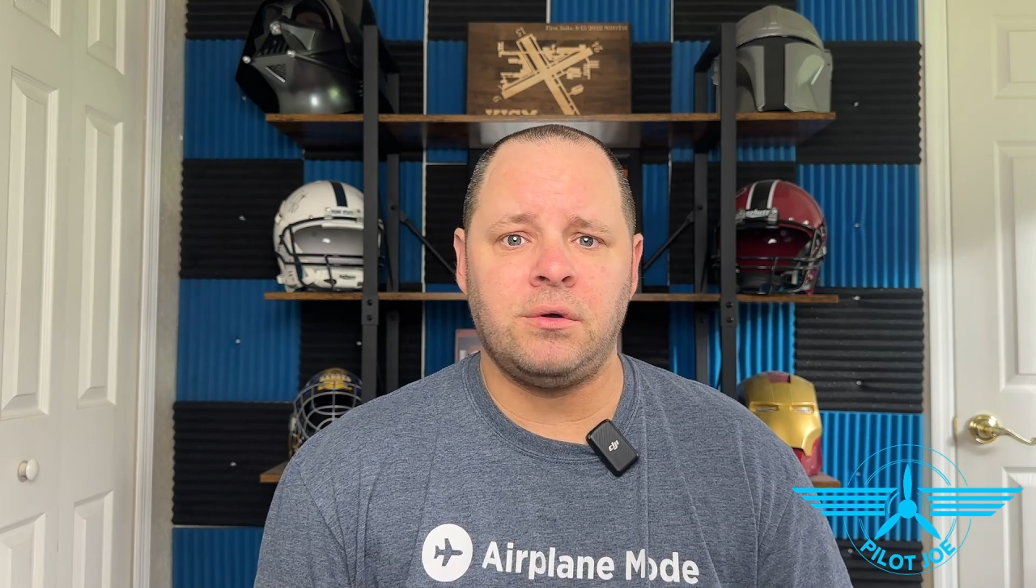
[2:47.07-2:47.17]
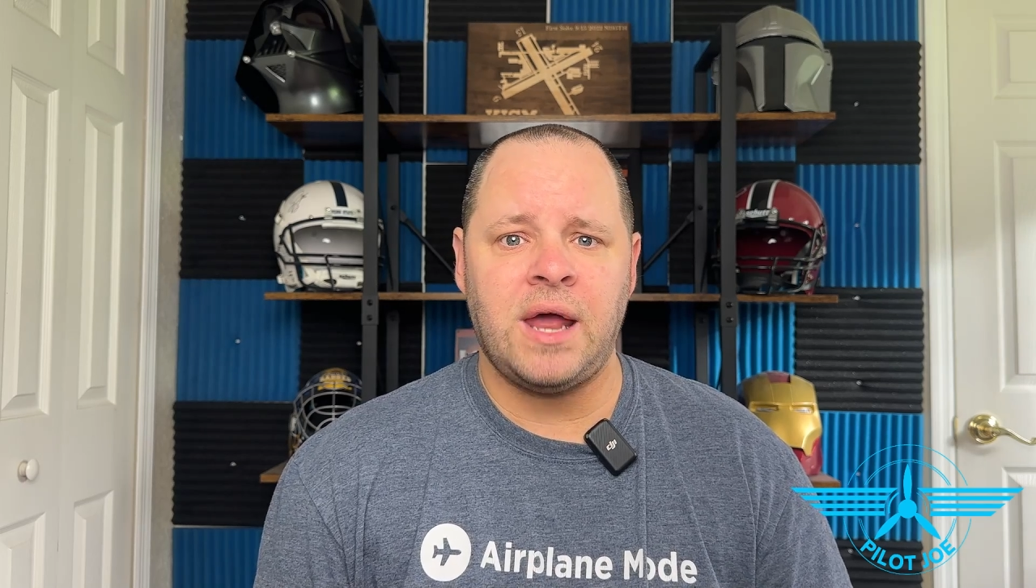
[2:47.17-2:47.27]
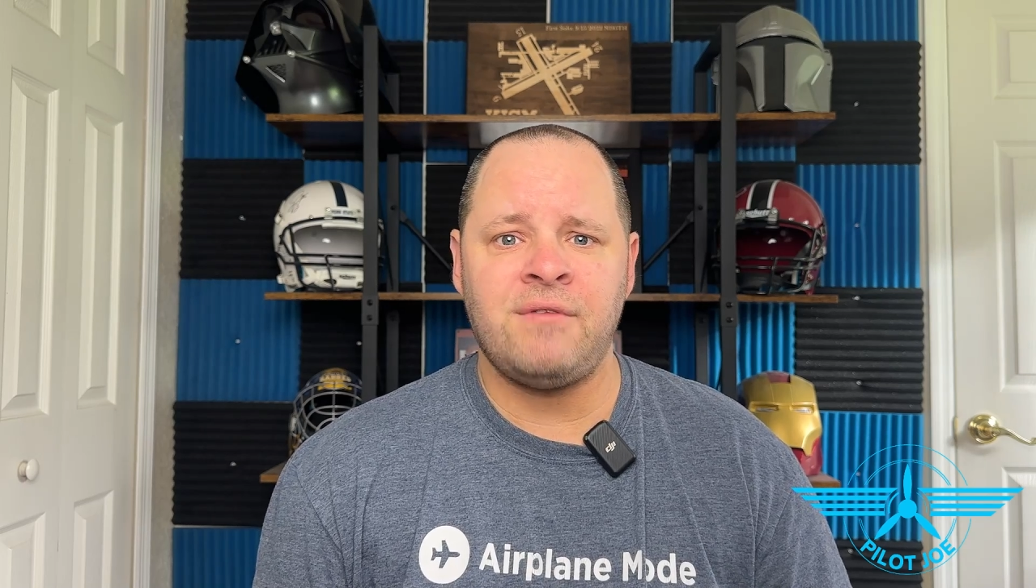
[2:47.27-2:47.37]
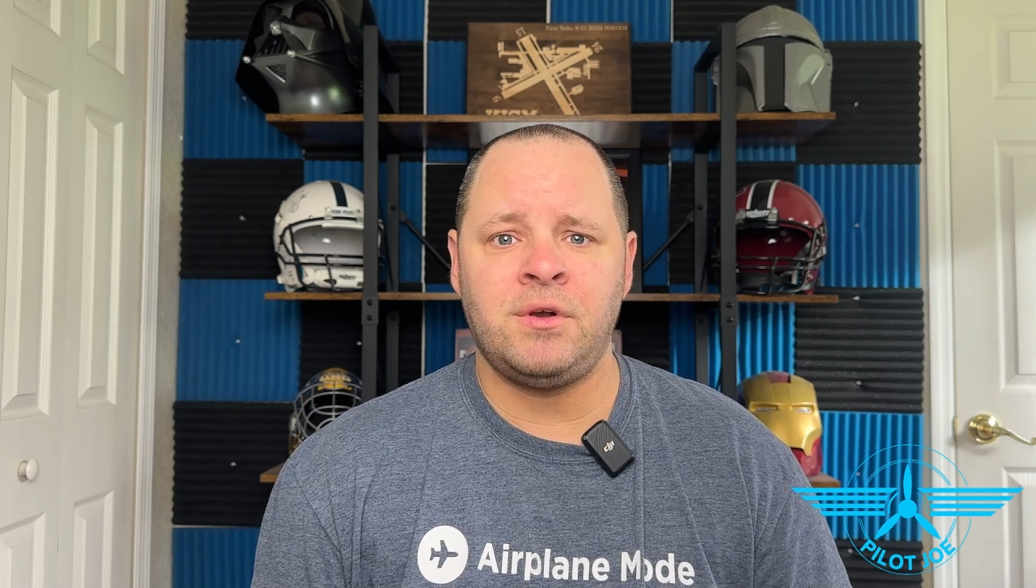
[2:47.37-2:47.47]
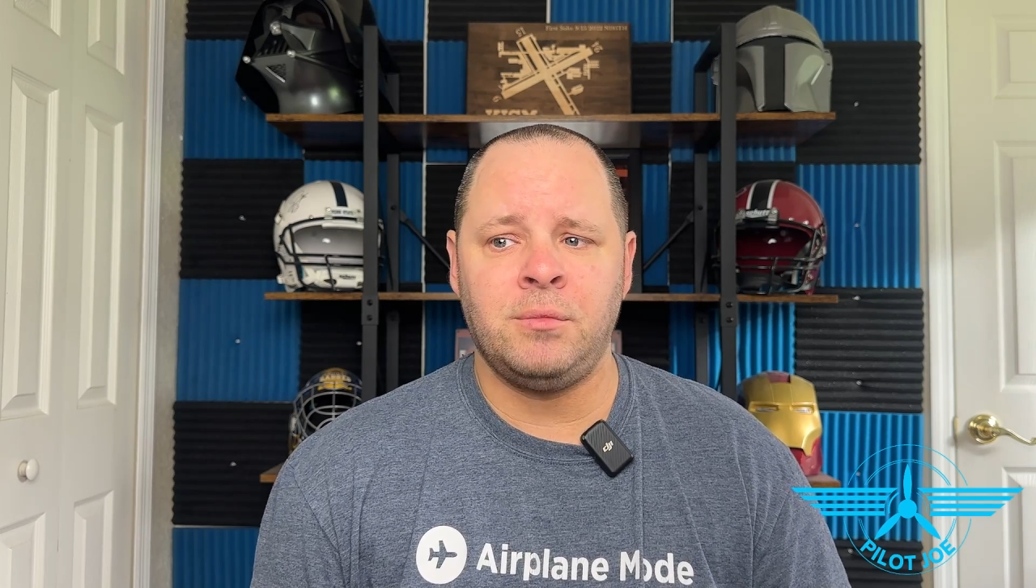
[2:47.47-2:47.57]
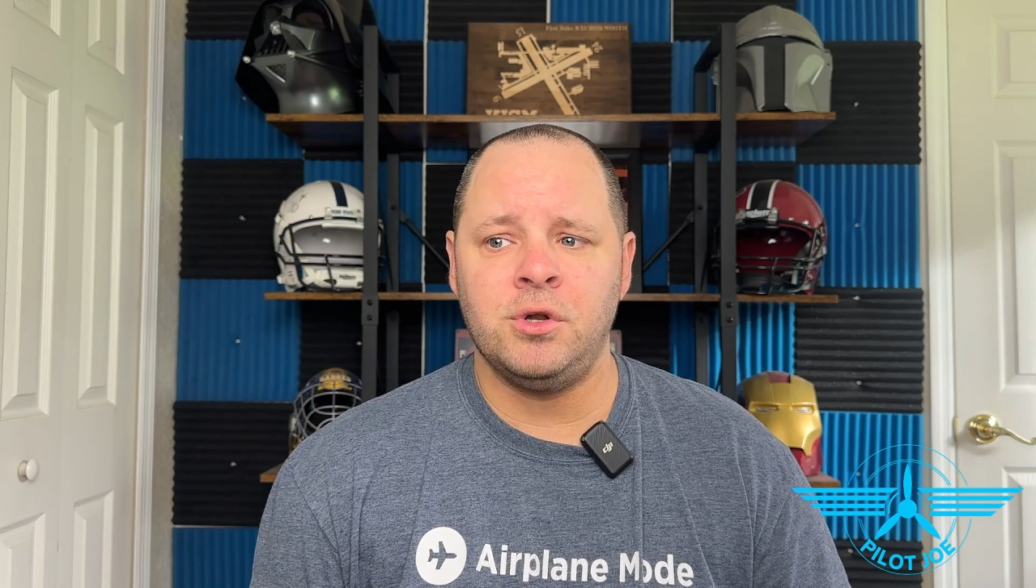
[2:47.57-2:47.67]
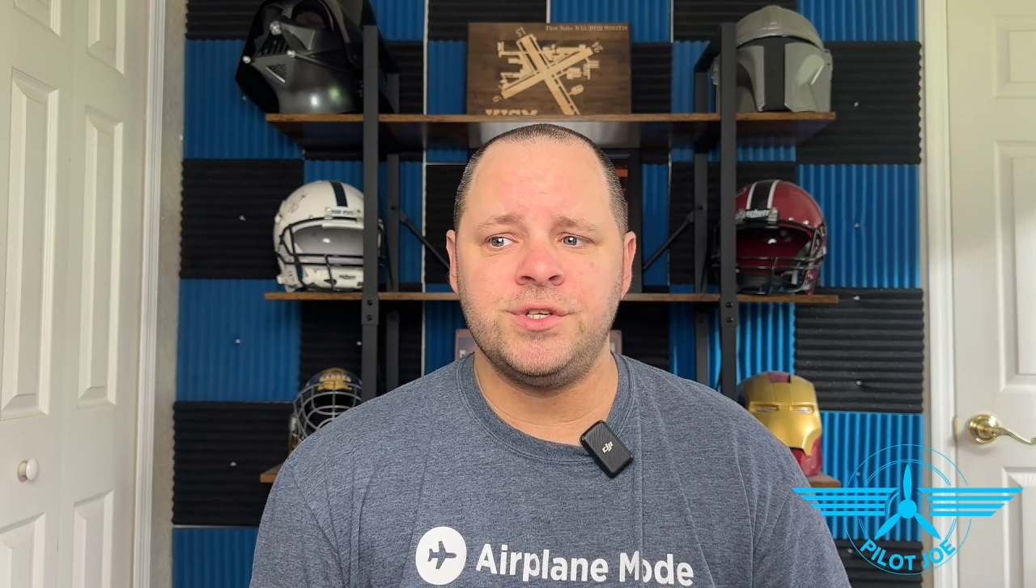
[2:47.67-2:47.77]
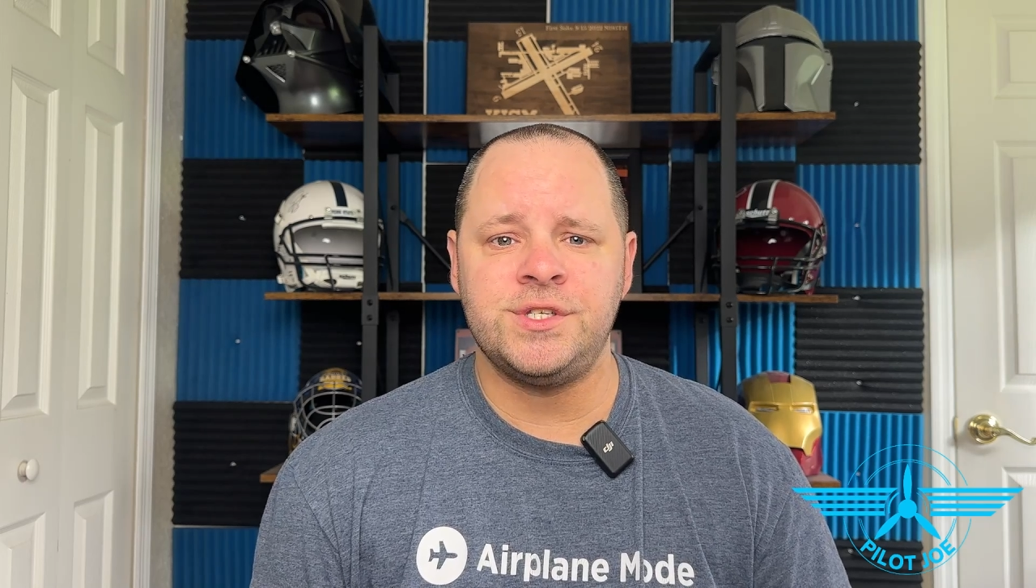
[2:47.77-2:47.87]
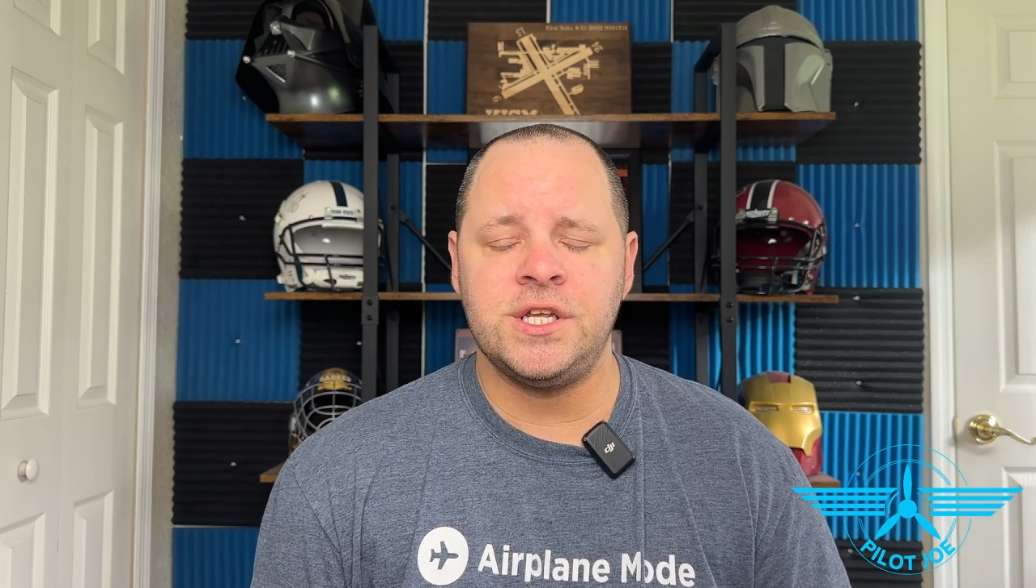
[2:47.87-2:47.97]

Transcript: have an emergency,